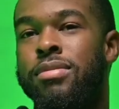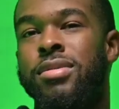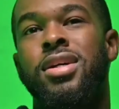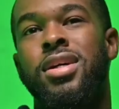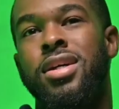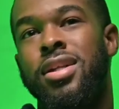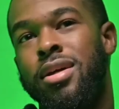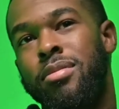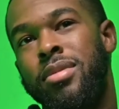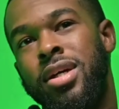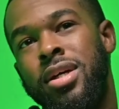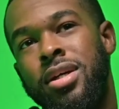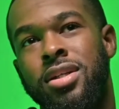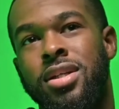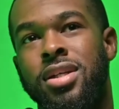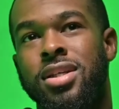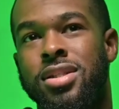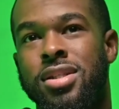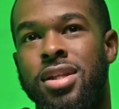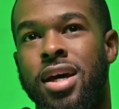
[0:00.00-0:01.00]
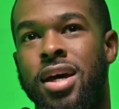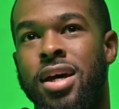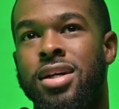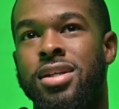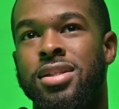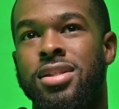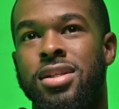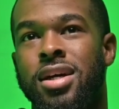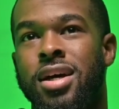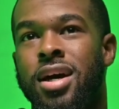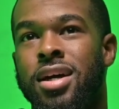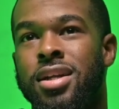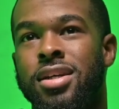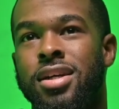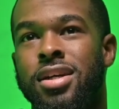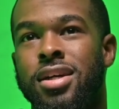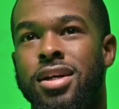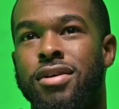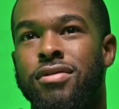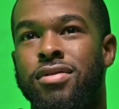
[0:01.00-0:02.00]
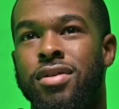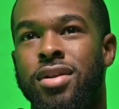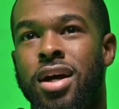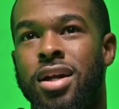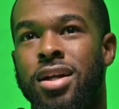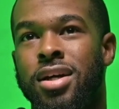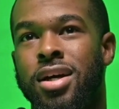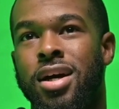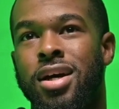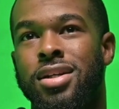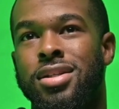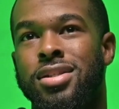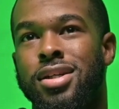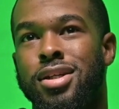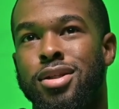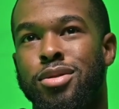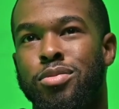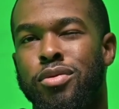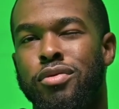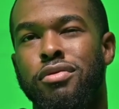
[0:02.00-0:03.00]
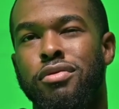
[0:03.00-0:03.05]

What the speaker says: Yeah, let me condense that because I did give a lot of context